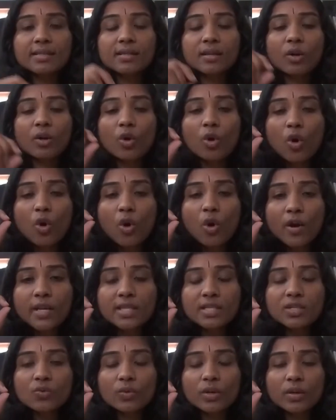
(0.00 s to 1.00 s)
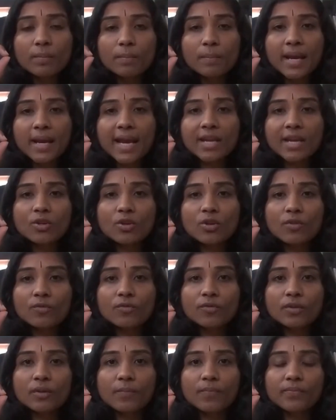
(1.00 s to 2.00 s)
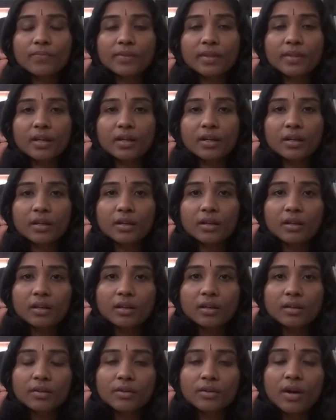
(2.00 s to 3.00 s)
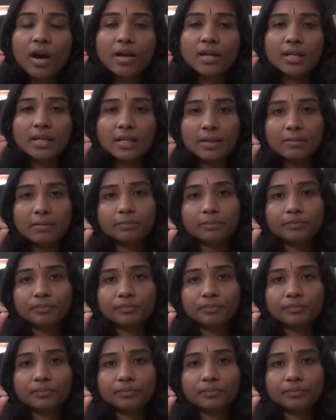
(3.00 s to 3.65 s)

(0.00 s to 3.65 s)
the coins were made of ragi.